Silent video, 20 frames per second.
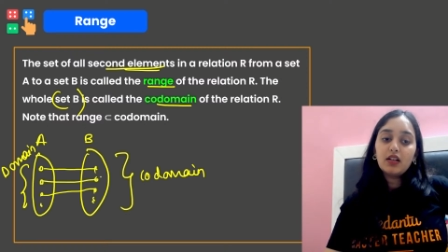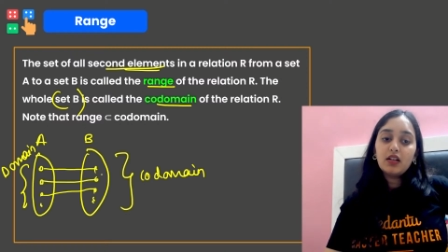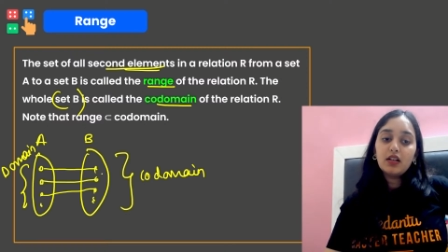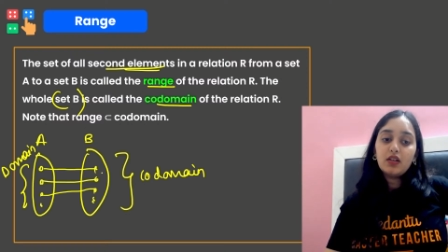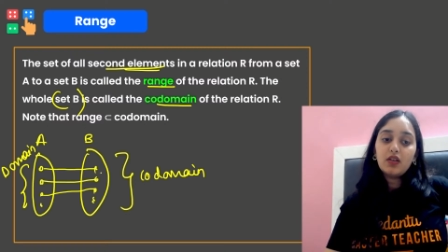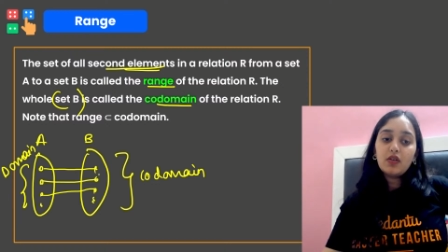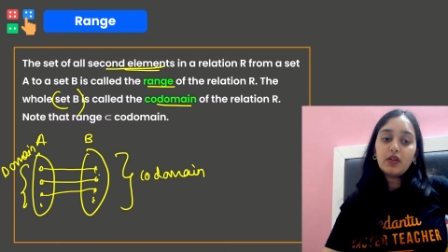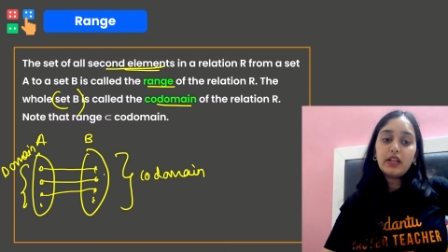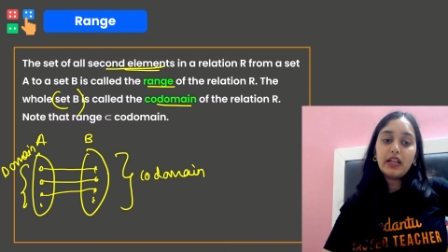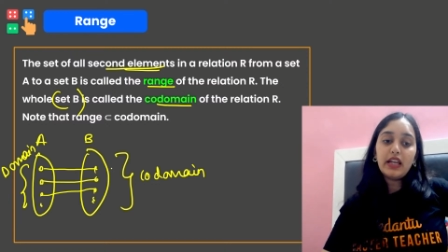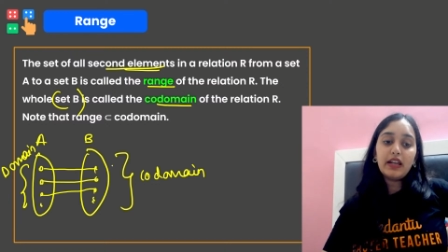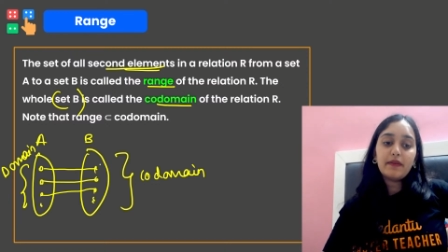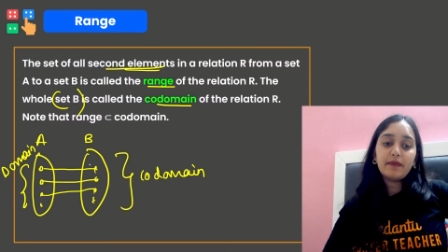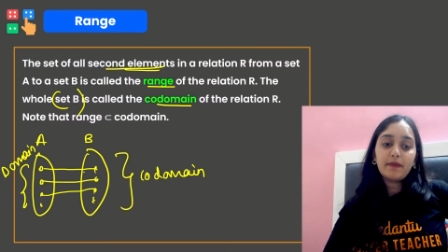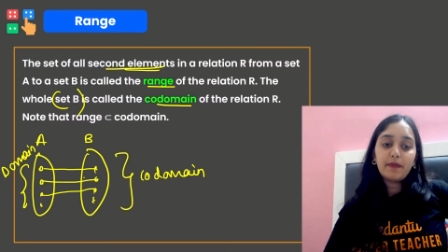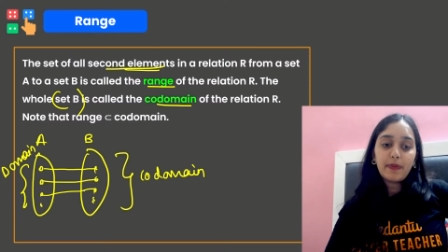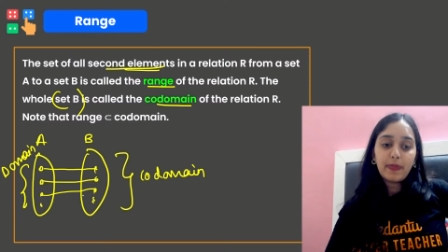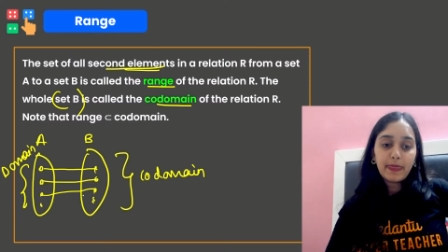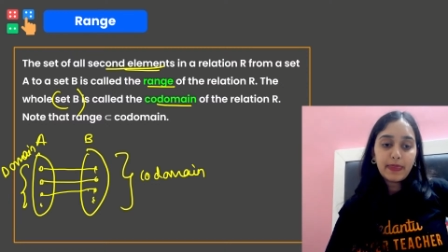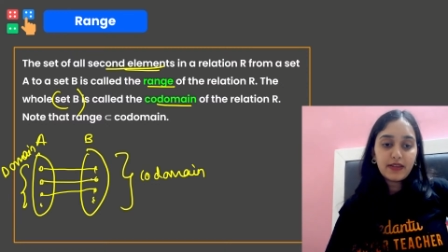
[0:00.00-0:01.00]
Okay,
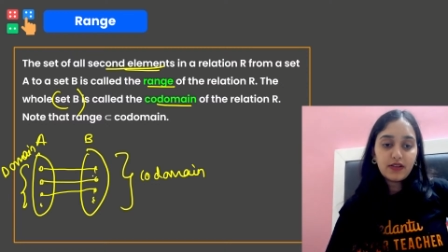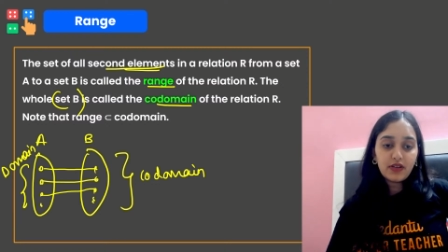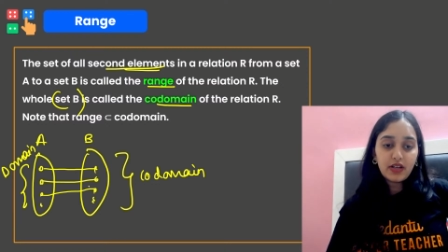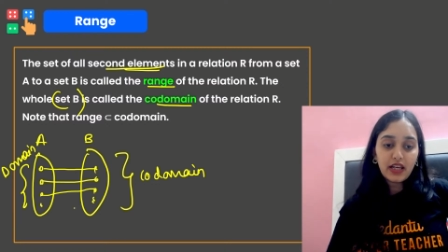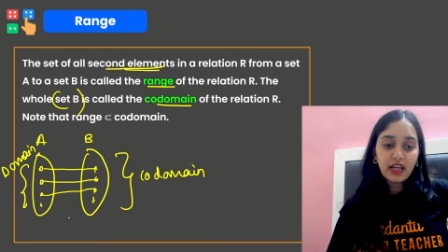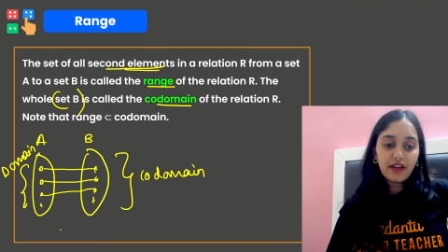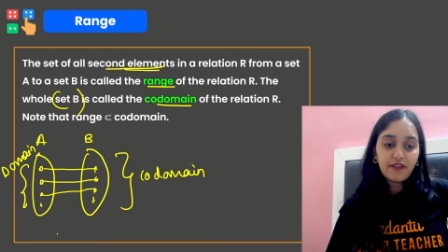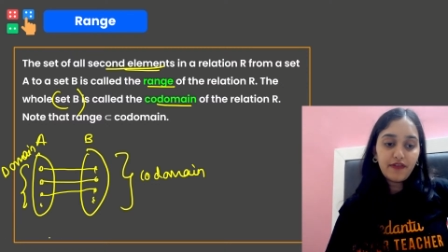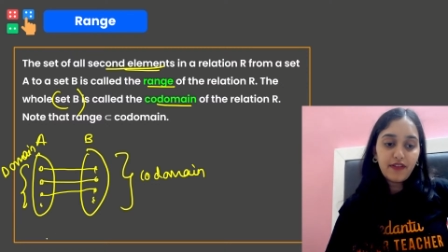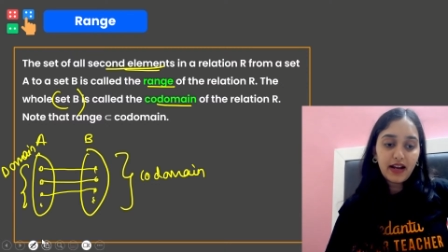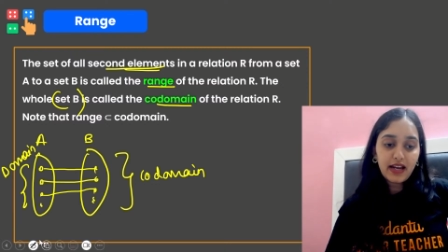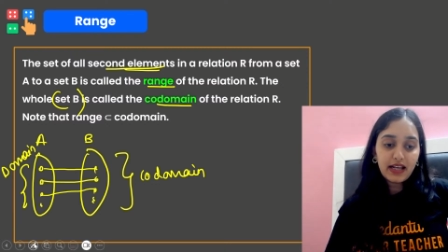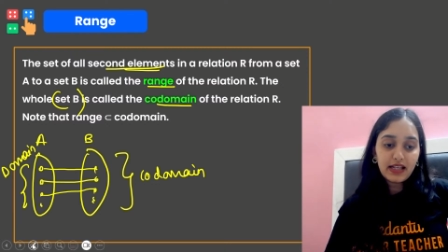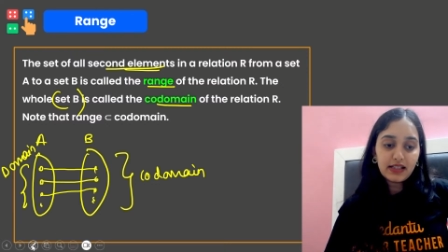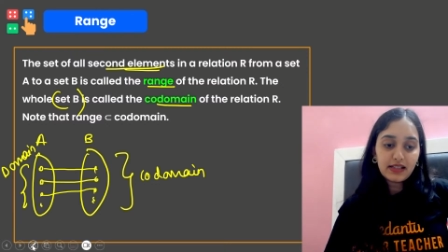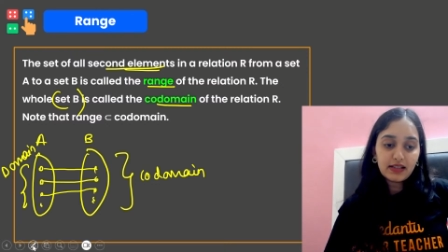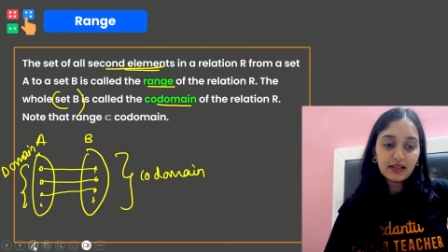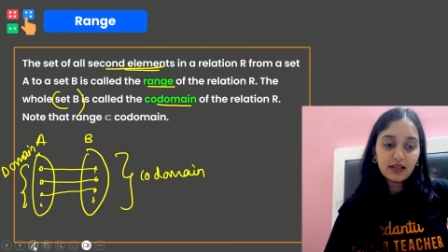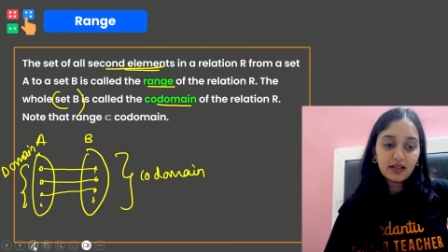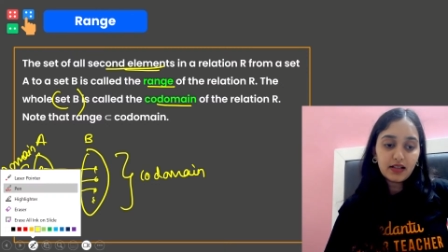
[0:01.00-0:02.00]
so if I
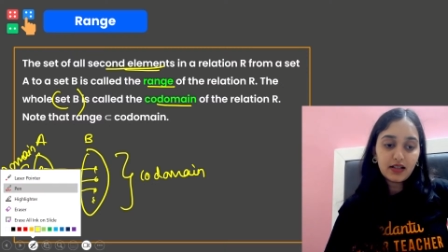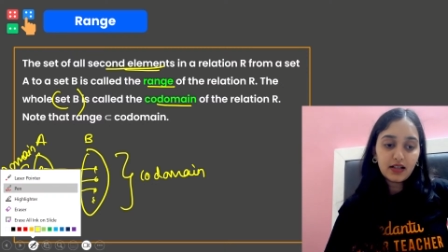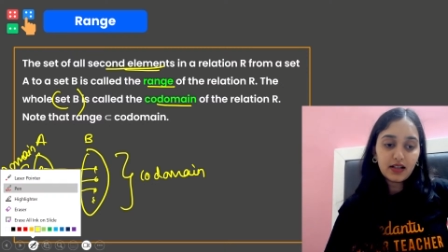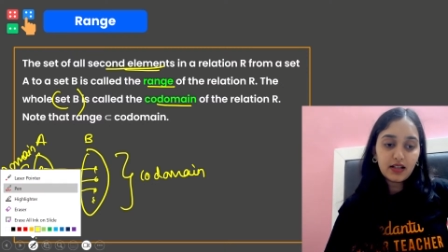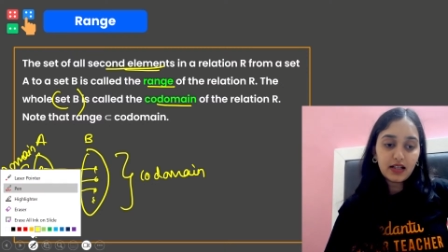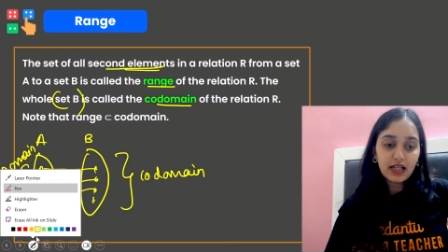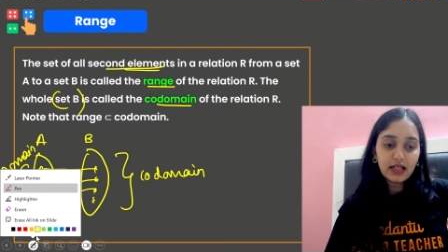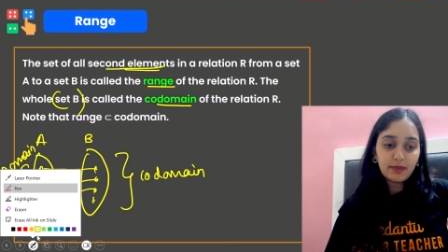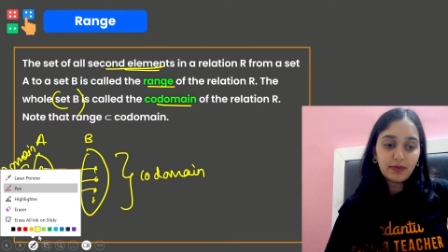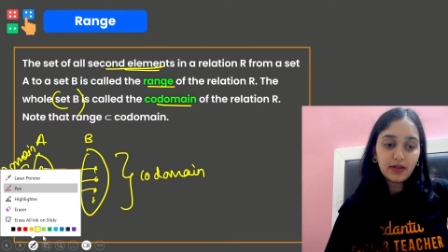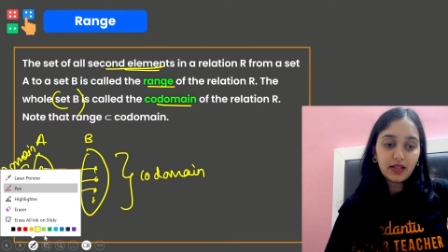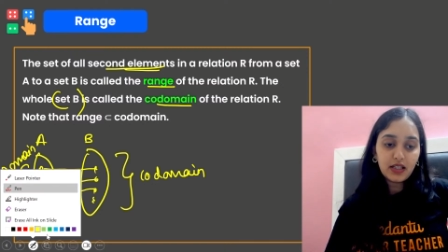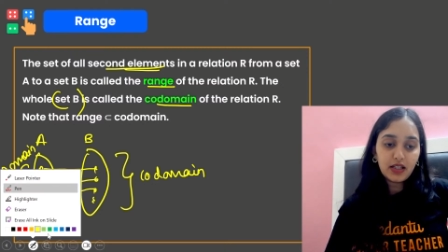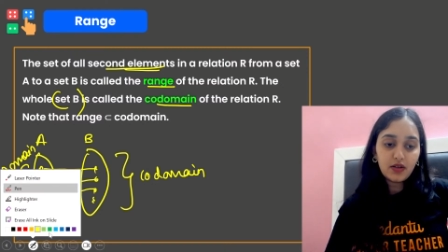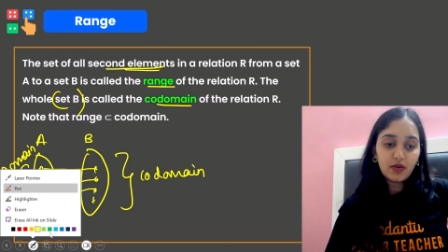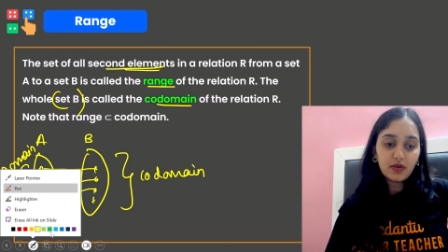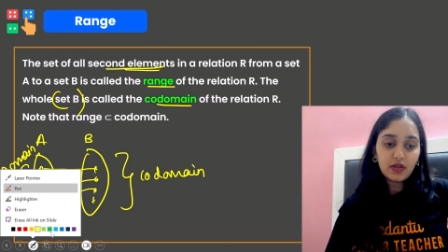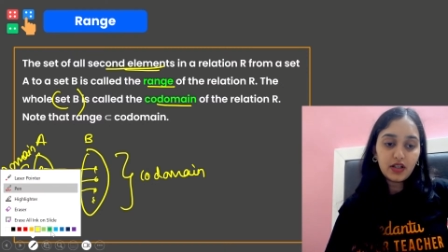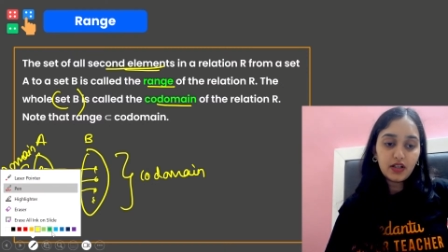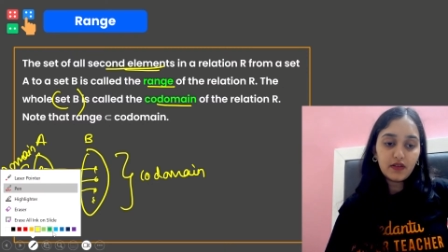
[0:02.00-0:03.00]
let me
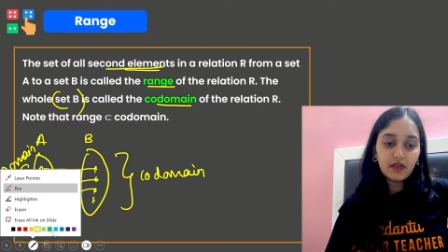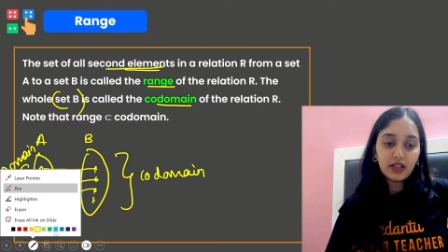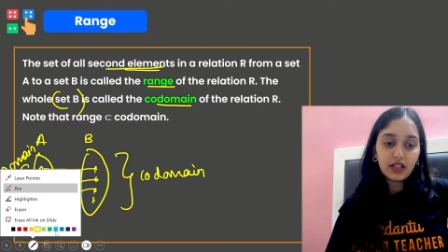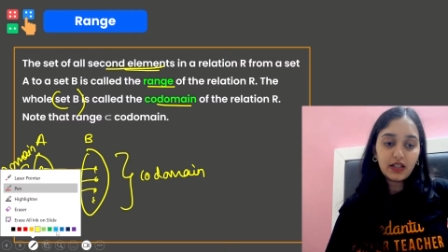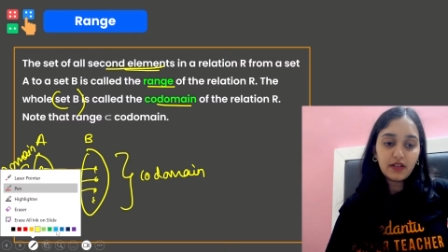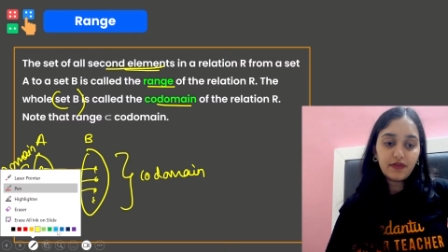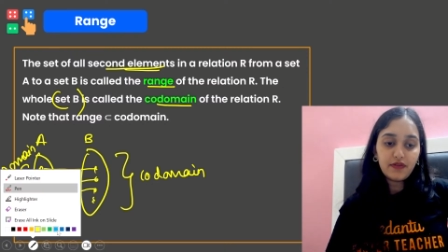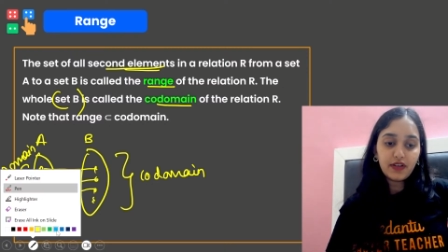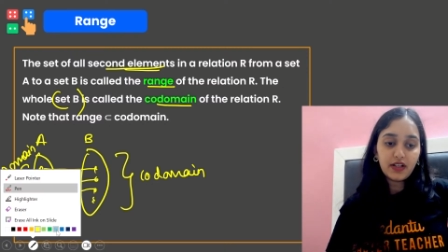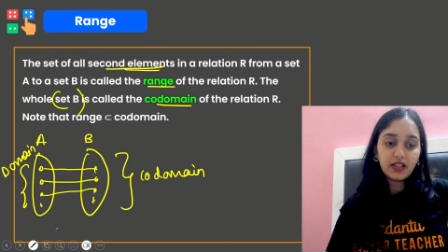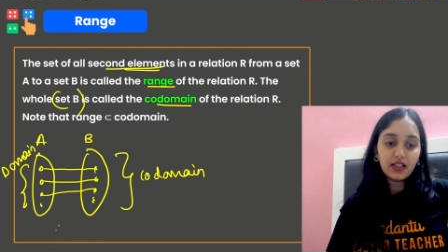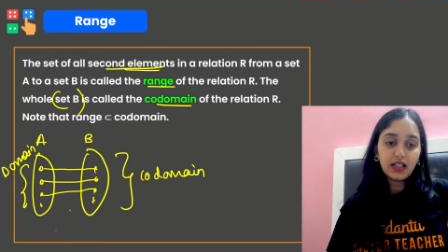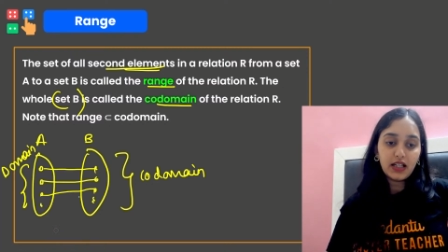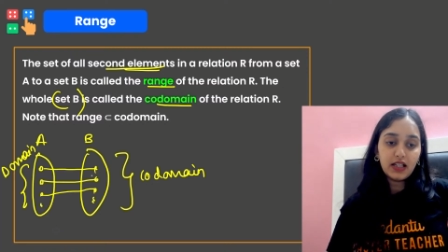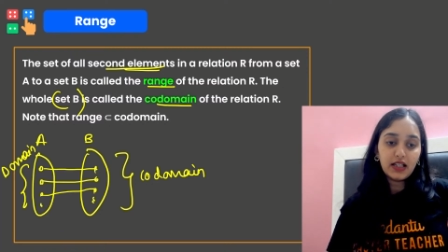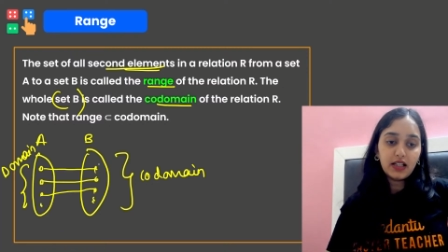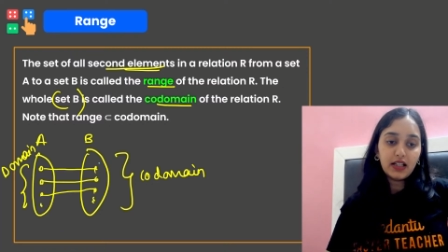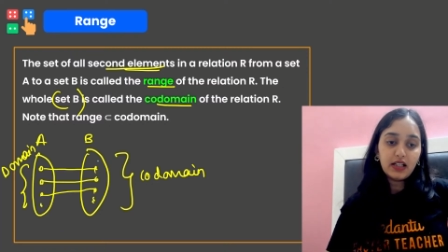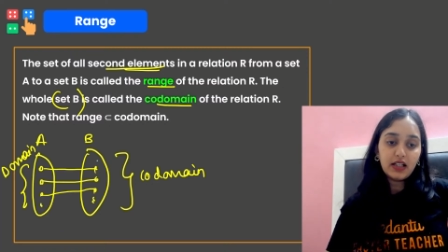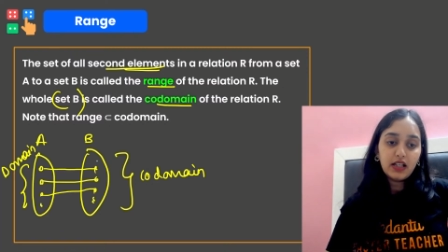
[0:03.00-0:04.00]
denote it with a different
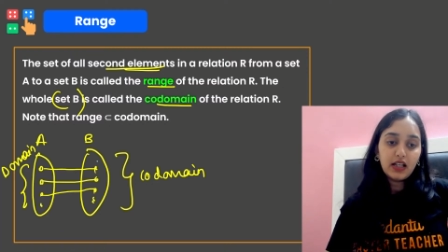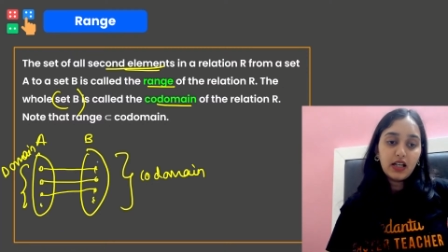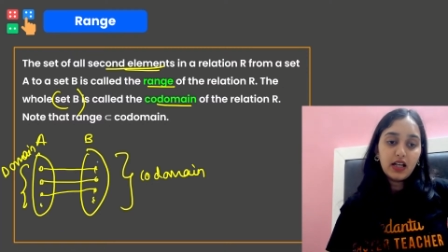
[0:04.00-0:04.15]
color.